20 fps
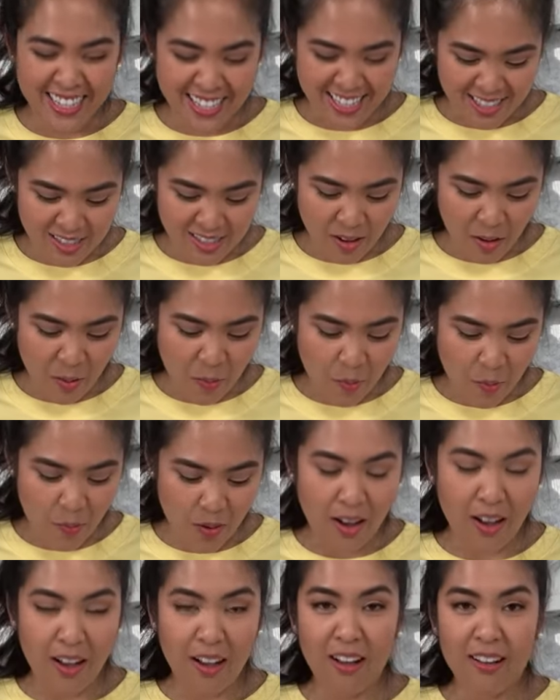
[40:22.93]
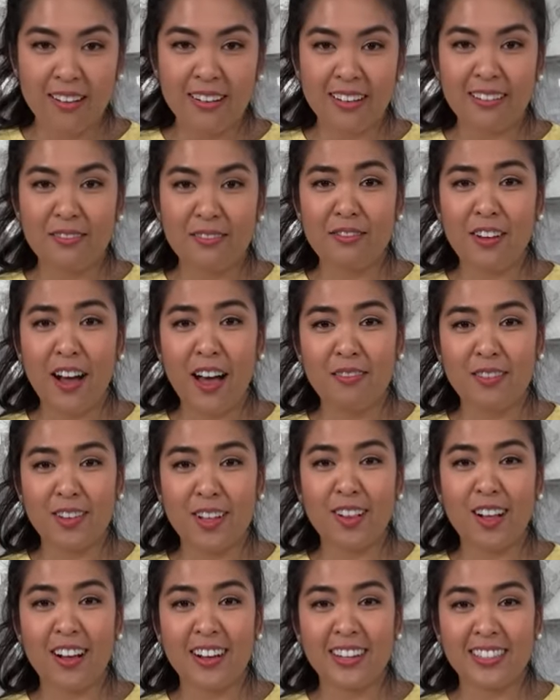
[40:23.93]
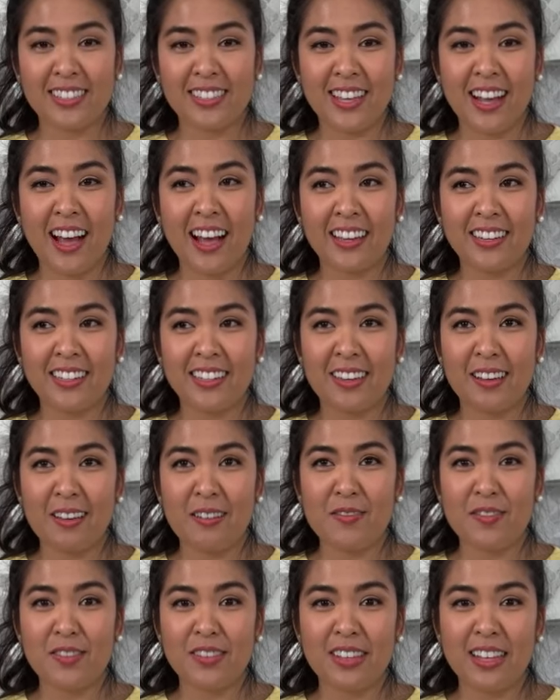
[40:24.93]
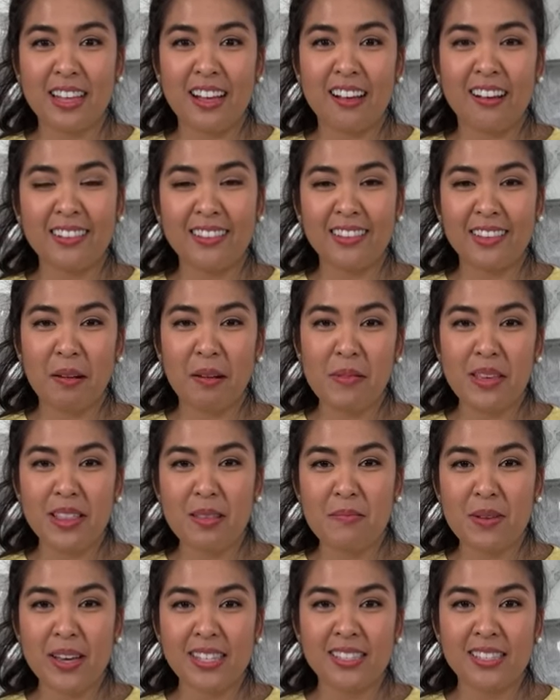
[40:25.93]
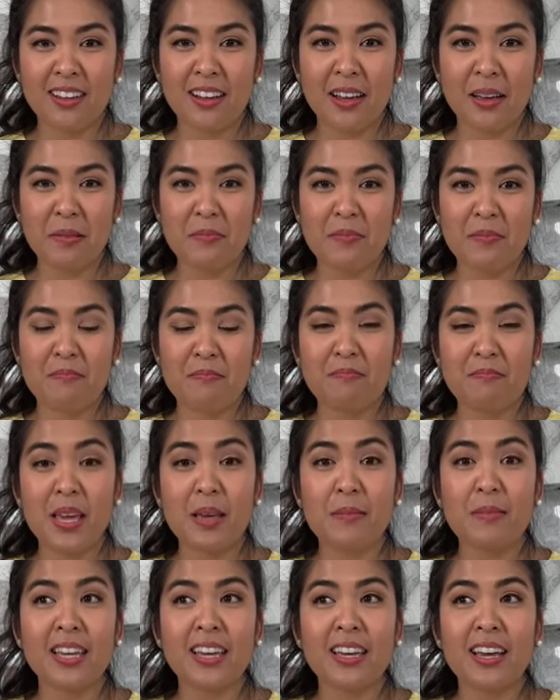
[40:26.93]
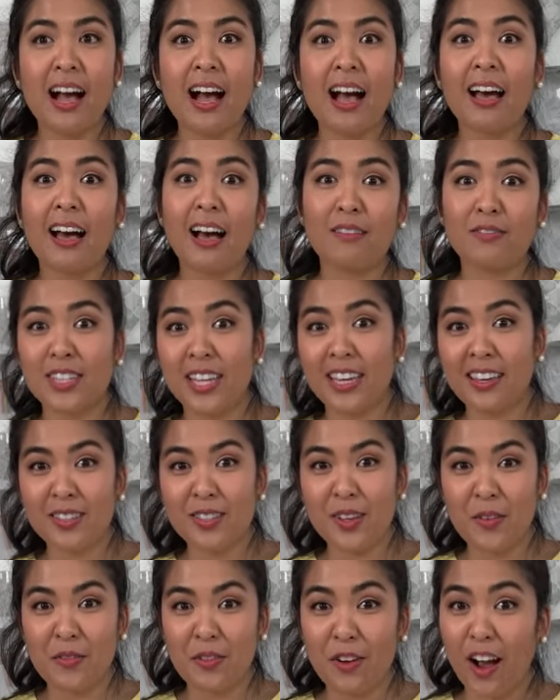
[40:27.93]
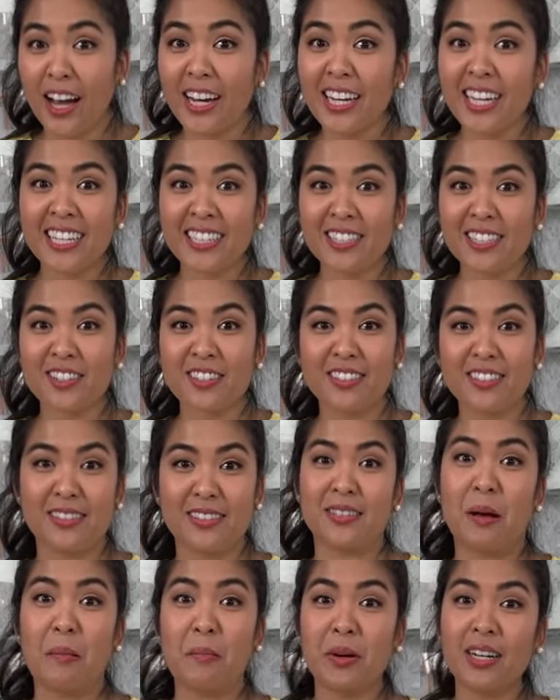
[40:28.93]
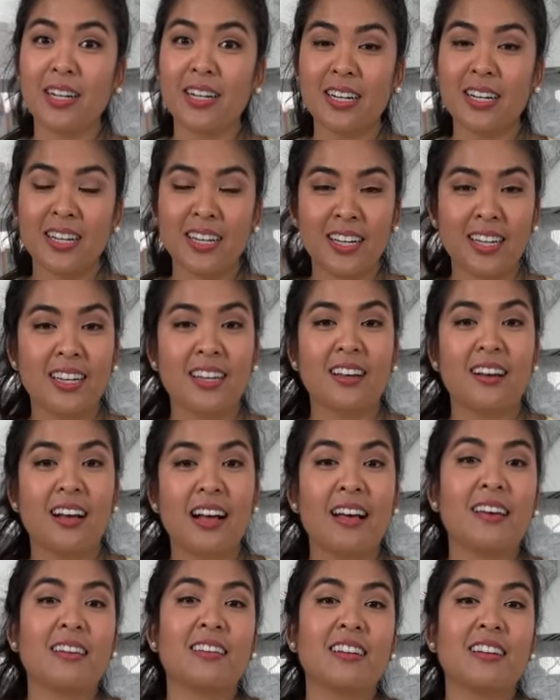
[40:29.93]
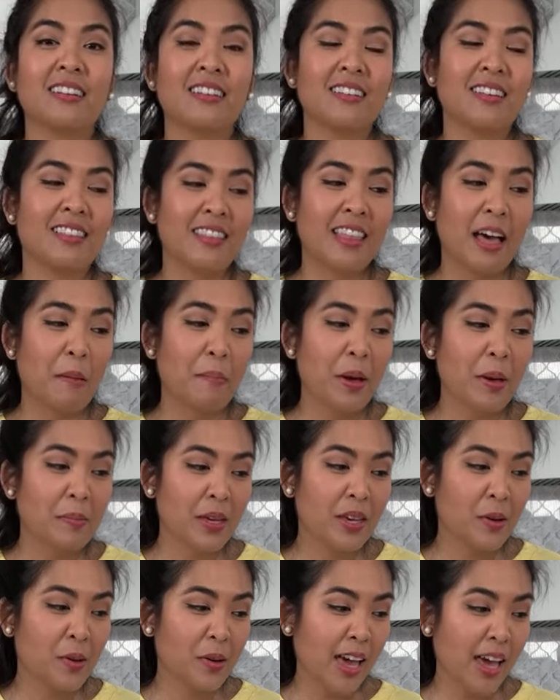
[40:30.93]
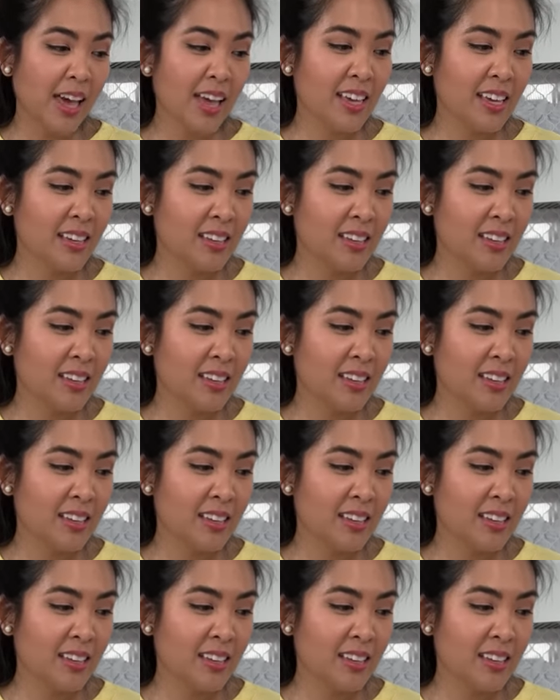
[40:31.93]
So 5 o'clock is kind of a little bit the best time. Maybe half days on Fridays during the summer, and that might be okay.